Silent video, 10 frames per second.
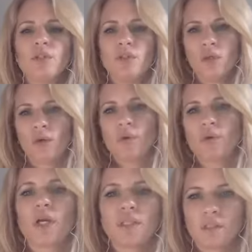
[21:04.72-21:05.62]
your own
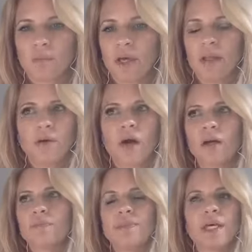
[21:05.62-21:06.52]
crisis plan. There
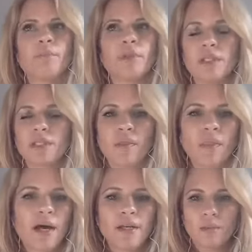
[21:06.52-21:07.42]
are templates
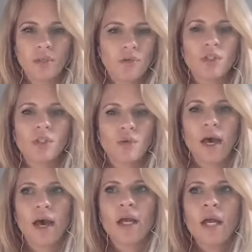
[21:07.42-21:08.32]
online. I mean, you can do
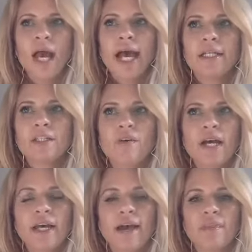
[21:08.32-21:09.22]
that, and it's
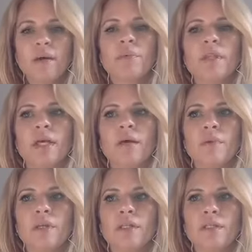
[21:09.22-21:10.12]
fine to have that plan,
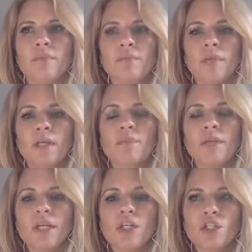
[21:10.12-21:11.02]
but it's
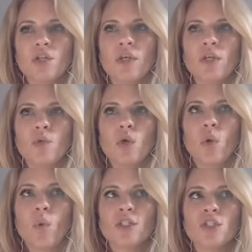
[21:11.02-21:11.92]
making sure that you know
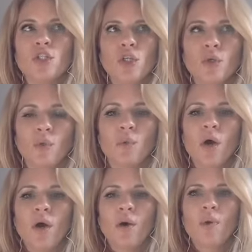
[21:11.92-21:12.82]
what to do
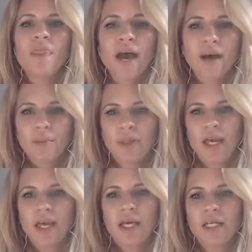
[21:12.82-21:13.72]
with that
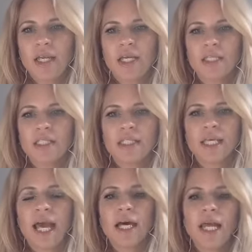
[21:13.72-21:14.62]
plan and
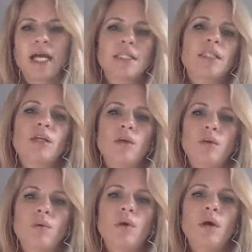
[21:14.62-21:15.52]
how to
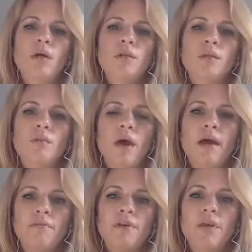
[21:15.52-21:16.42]
execute
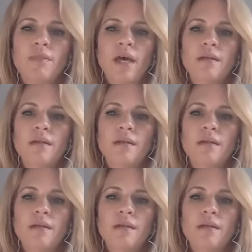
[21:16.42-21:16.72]
everything that